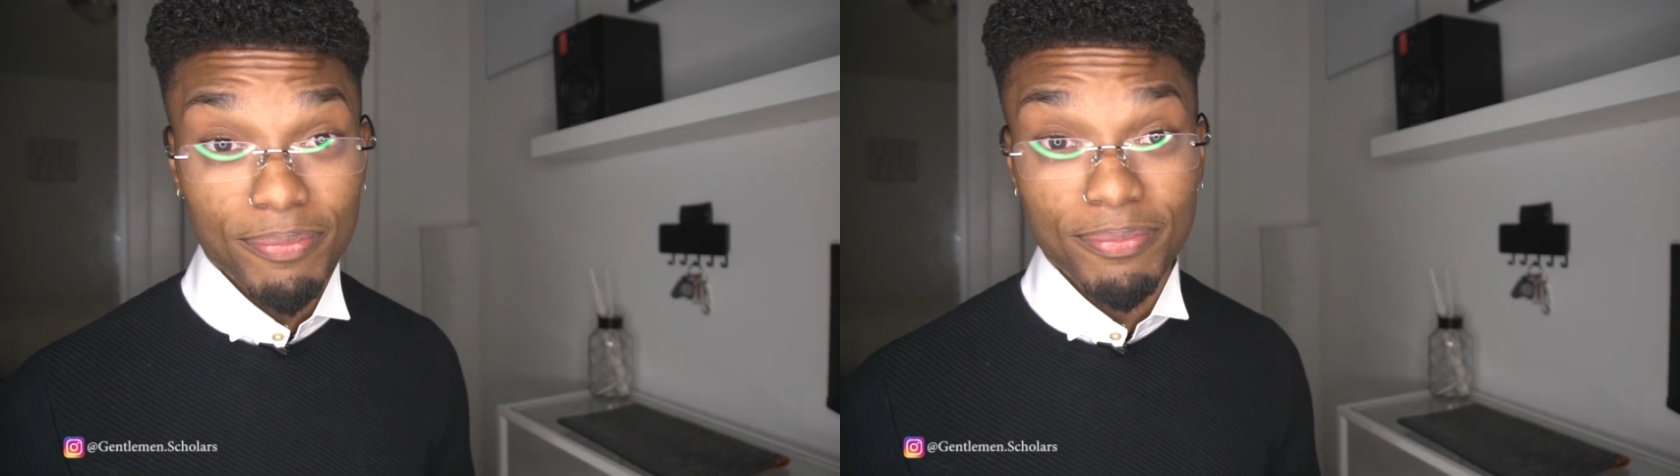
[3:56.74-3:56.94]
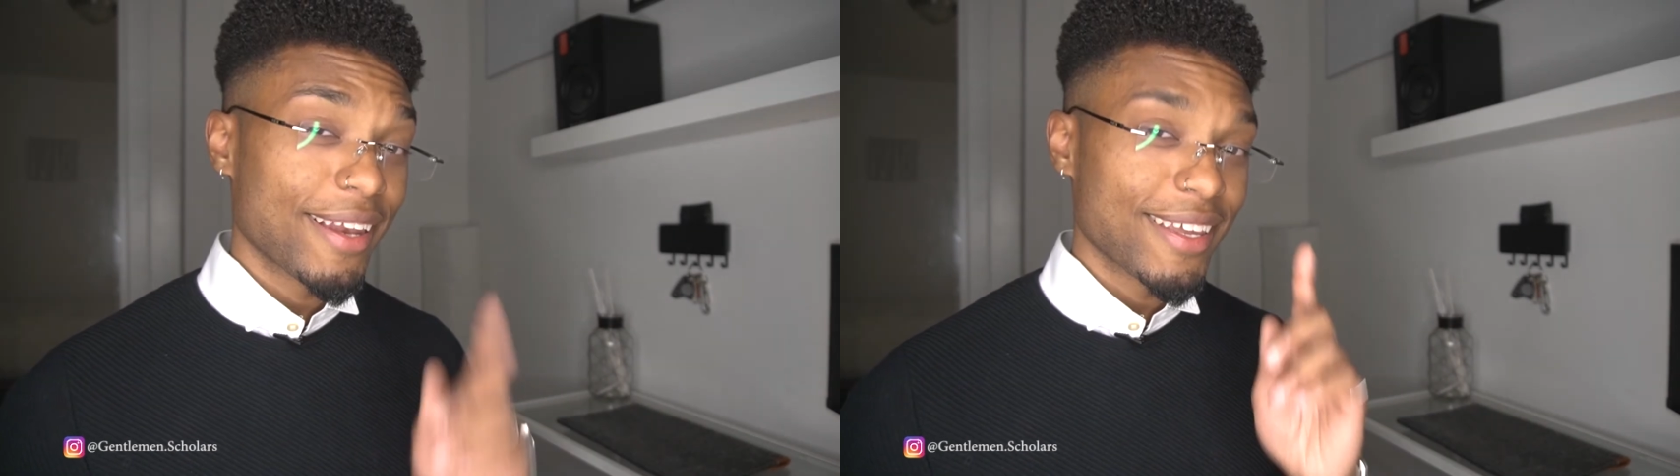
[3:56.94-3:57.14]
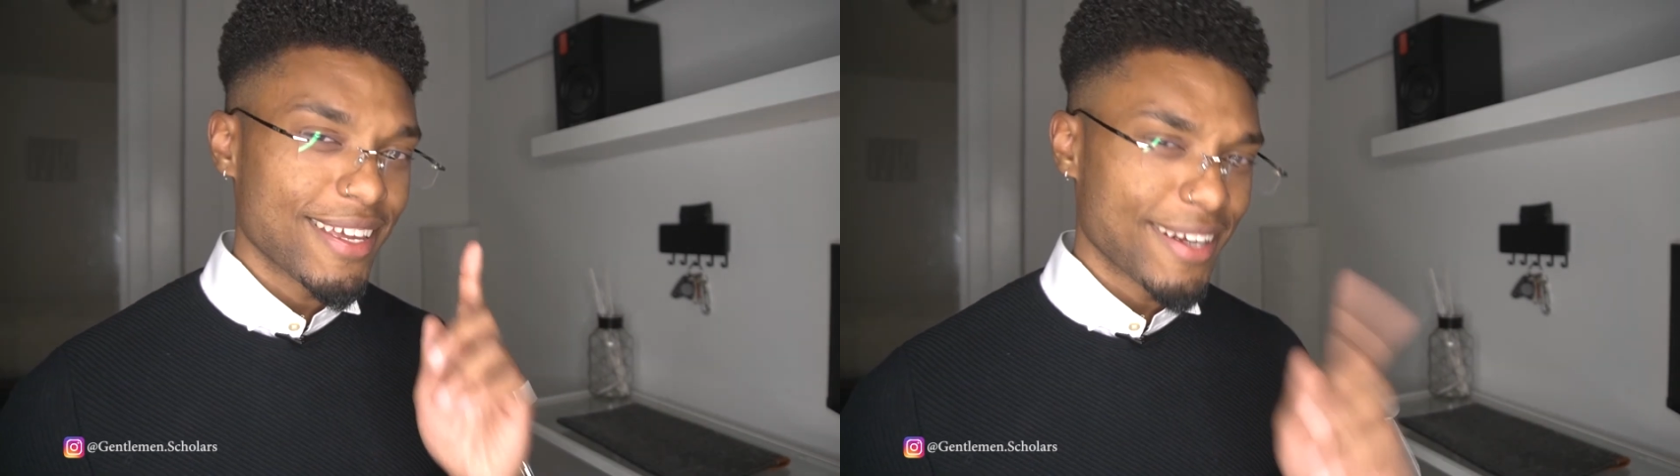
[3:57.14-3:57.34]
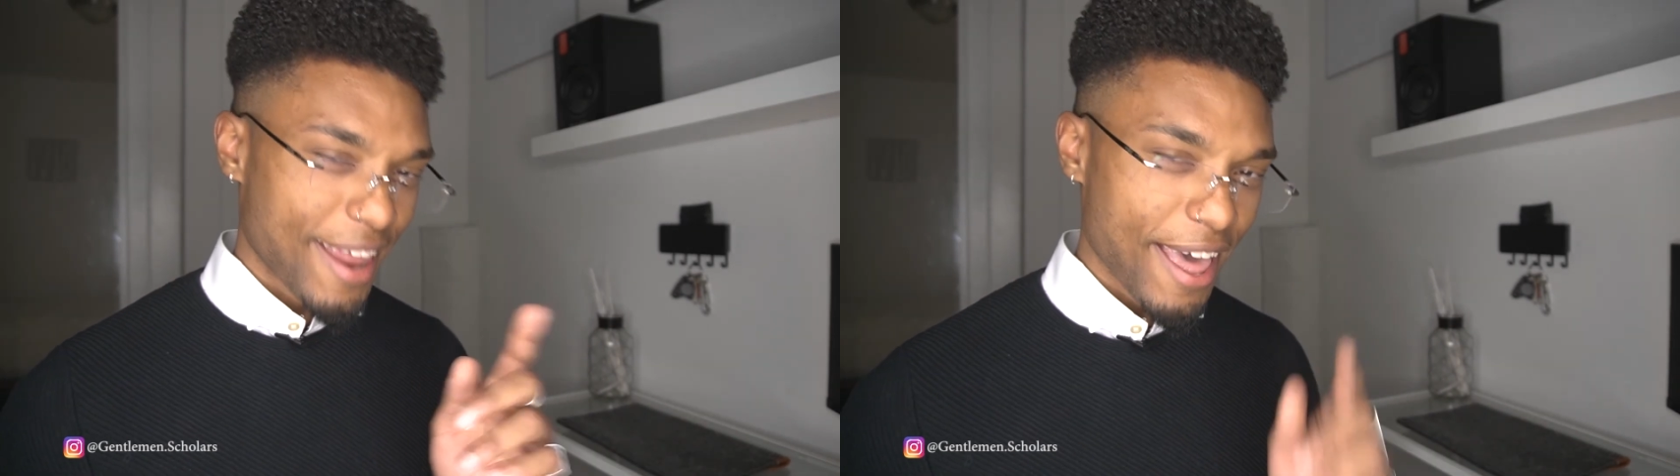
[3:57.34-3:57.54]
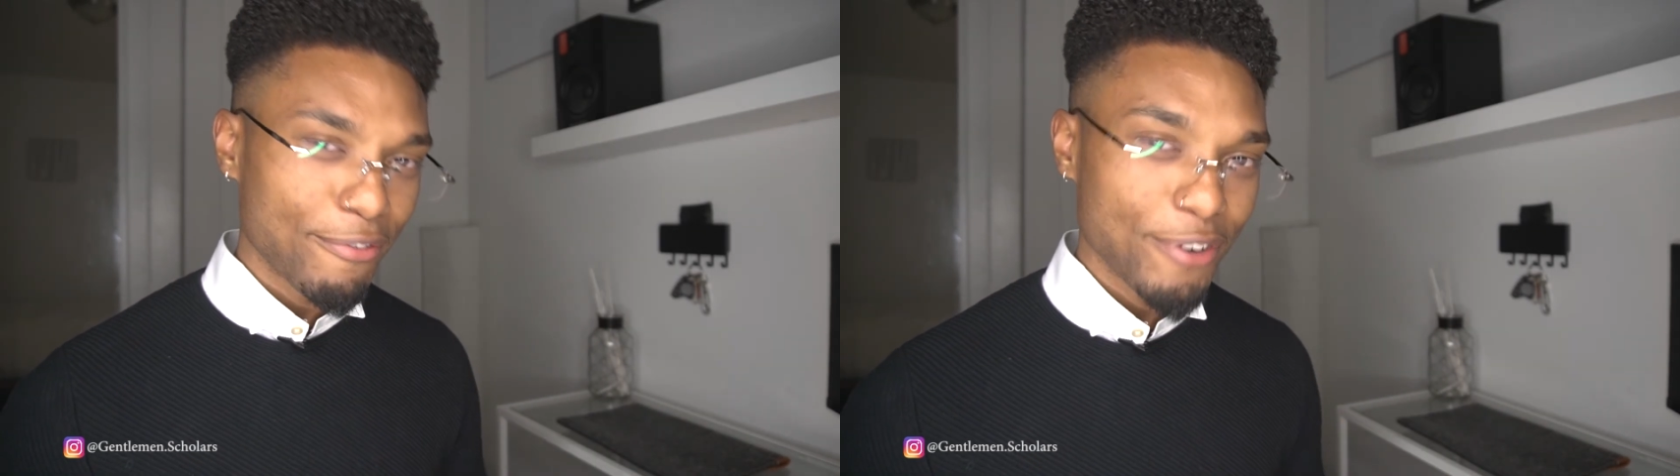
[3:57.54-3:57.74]
And he
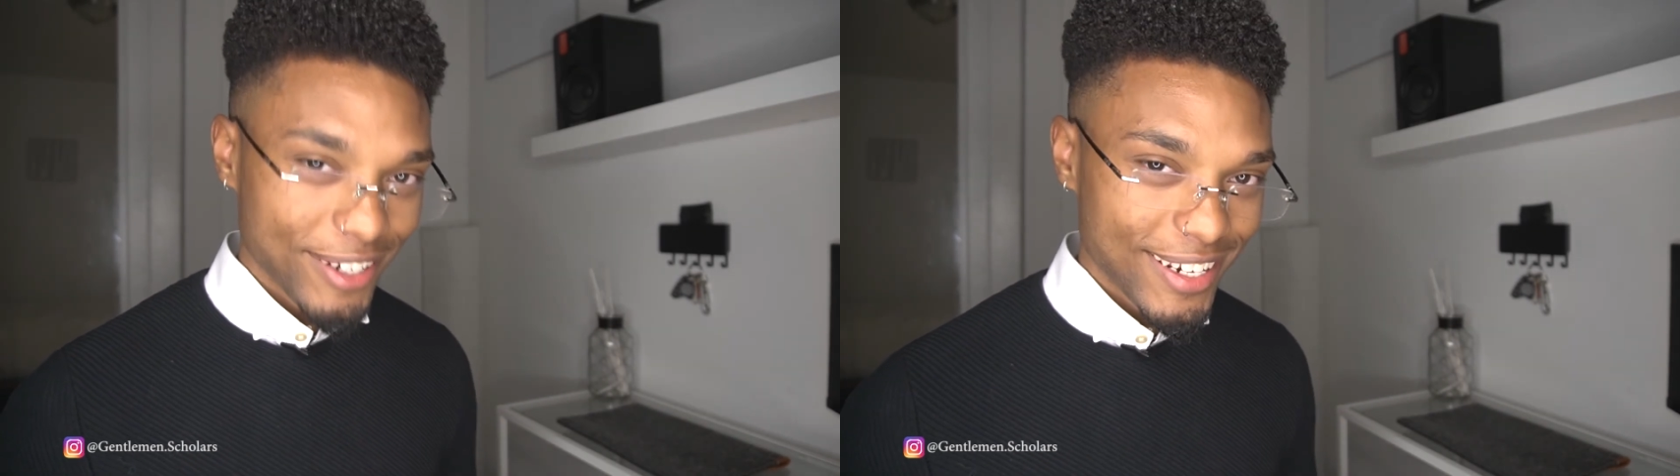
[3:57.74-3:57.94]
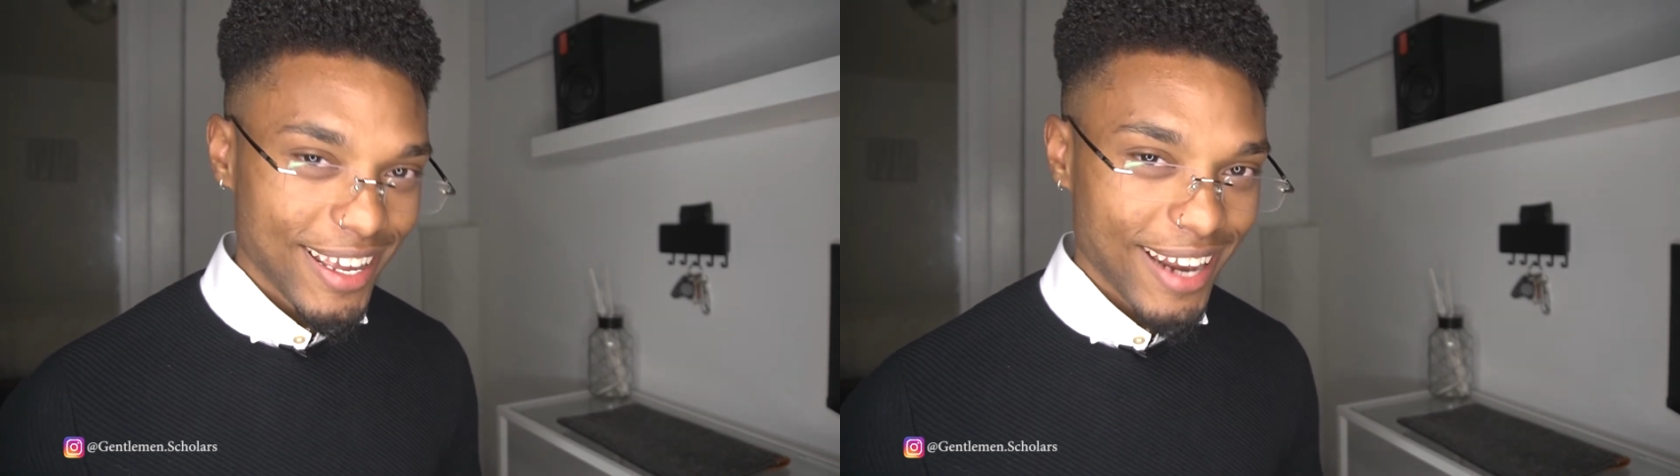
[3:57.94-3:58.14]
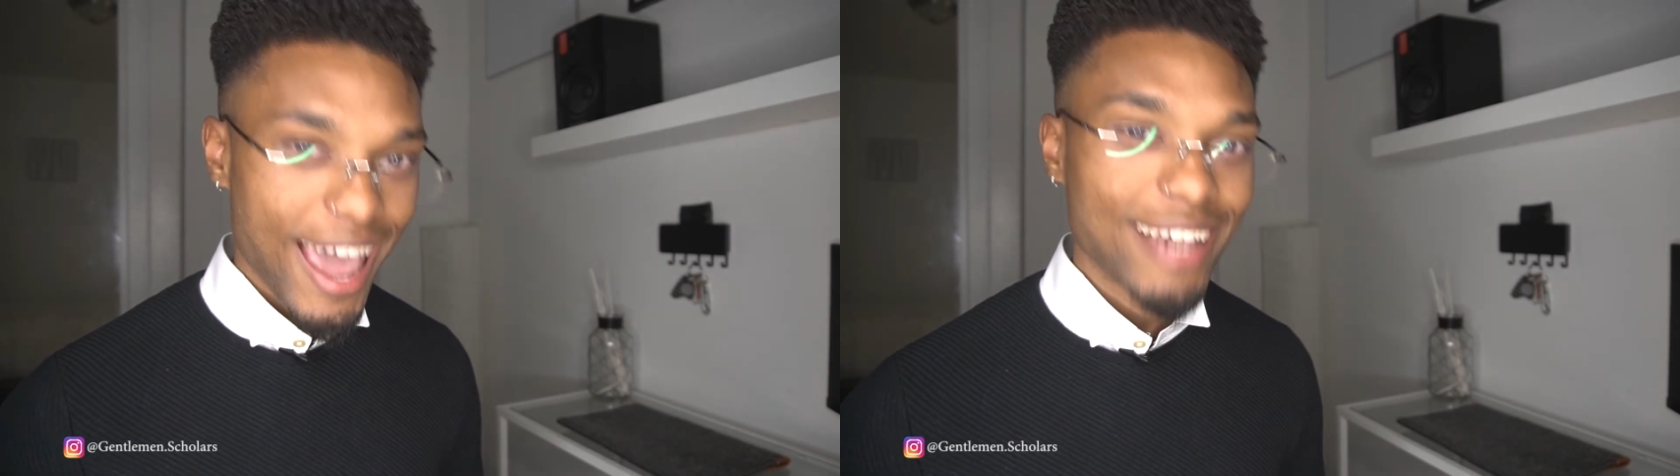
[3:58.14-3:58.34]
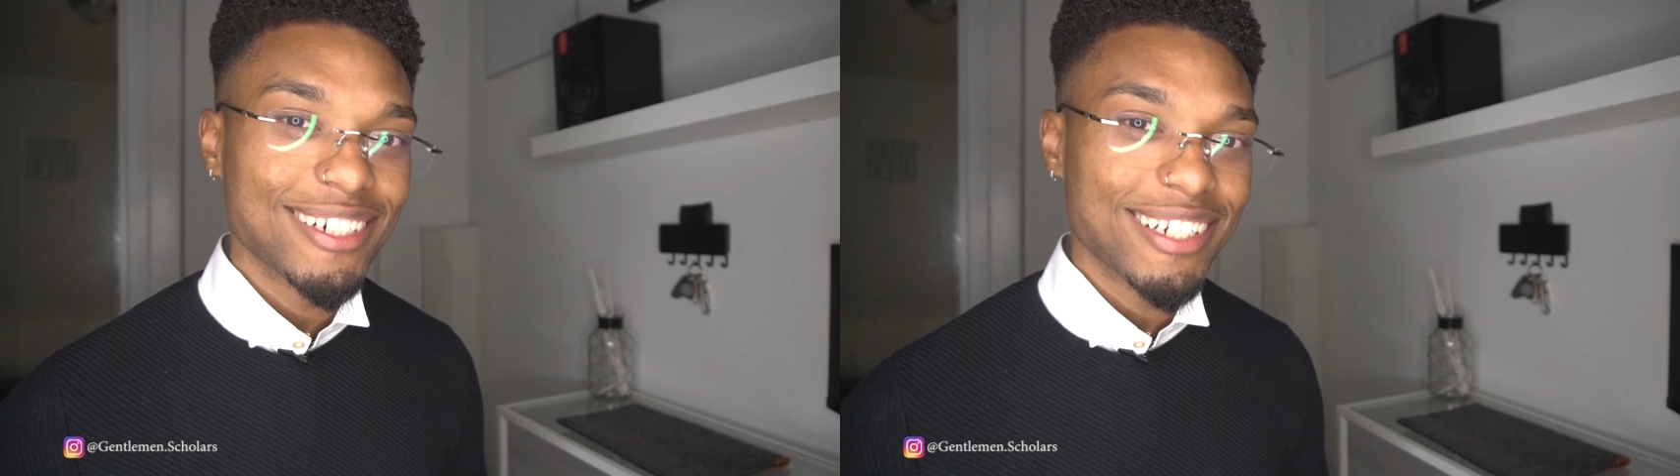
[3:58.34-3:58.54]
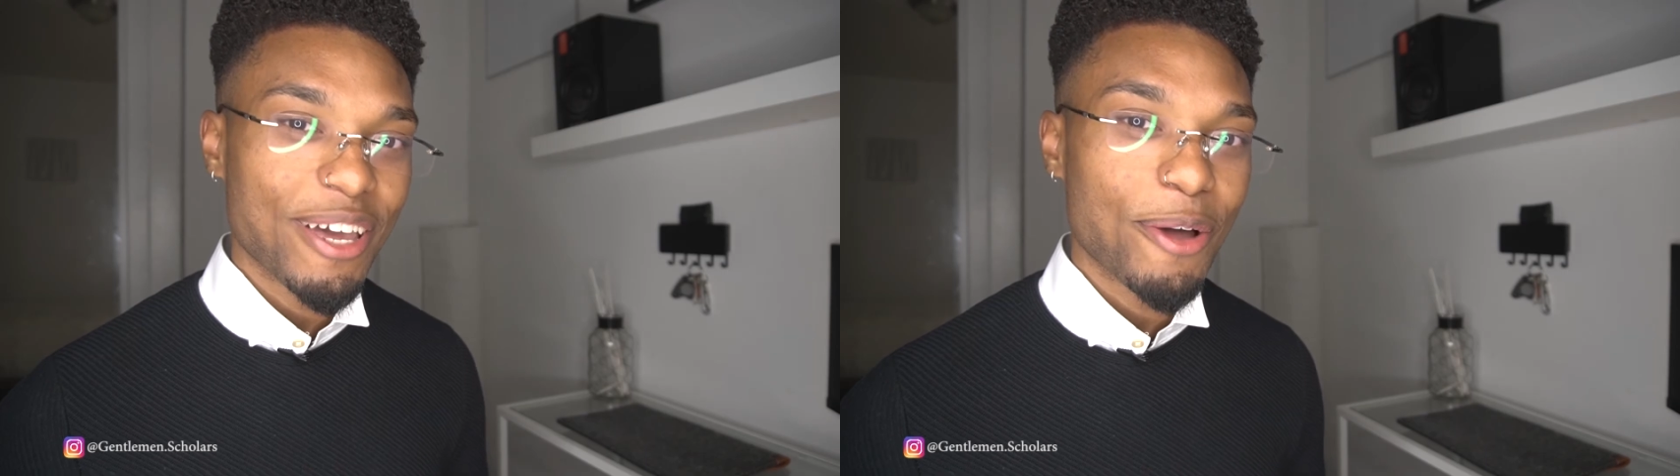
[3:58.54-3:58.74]
never did
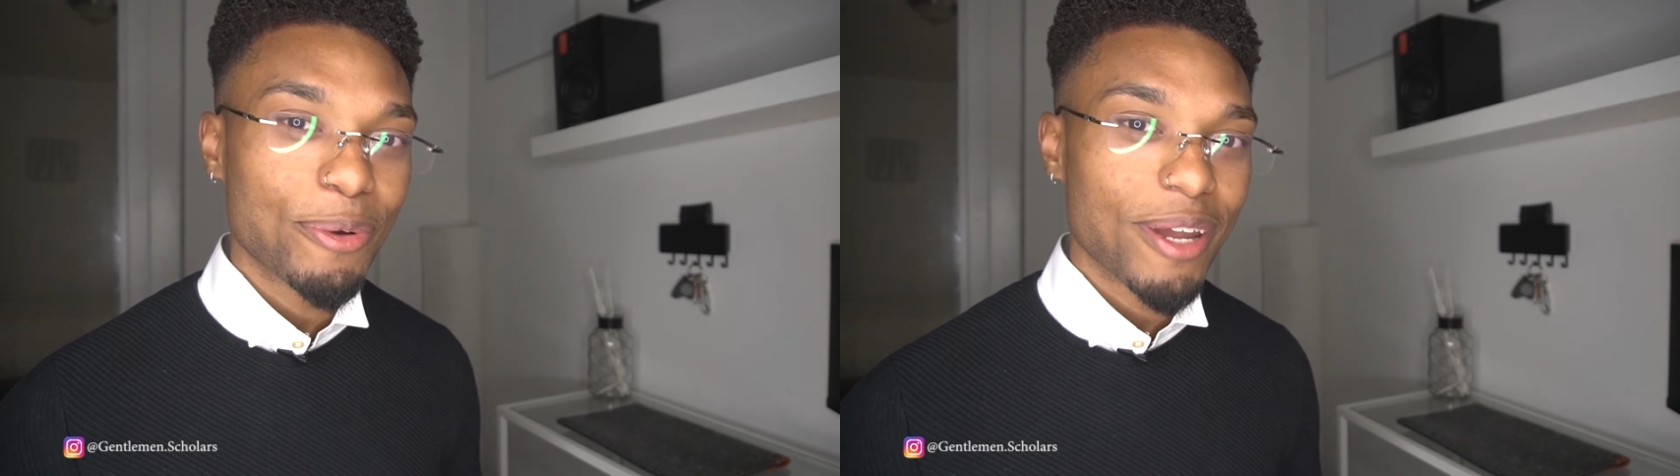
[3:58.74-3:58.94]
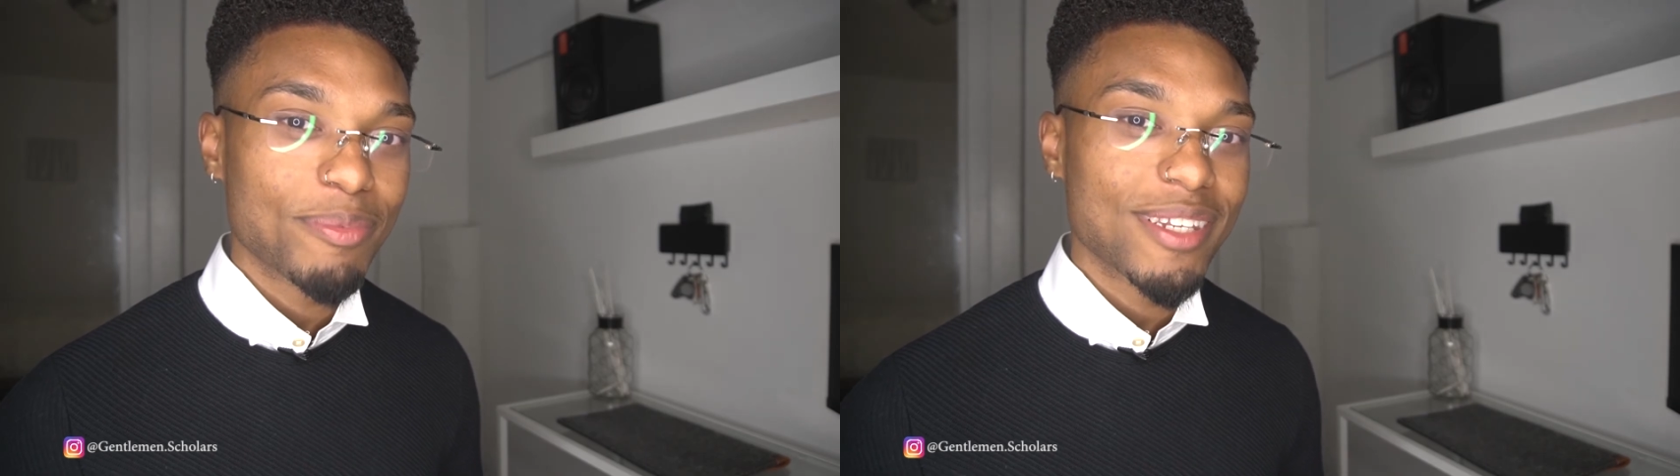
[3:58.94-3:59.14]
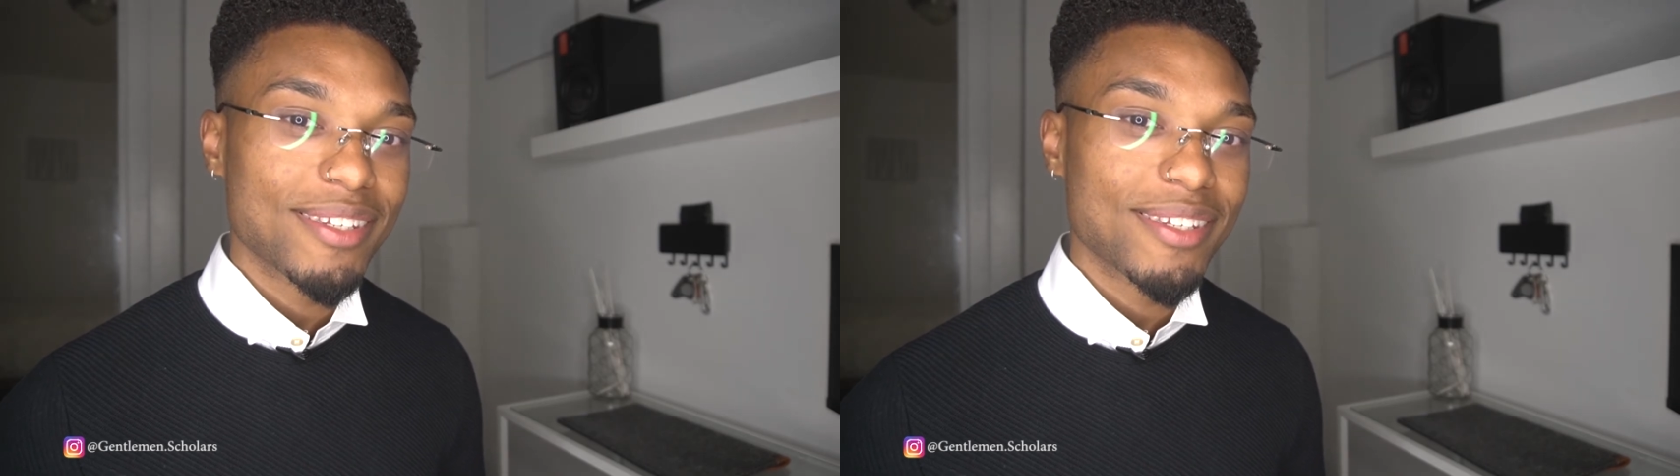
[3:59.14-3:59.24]
actually own up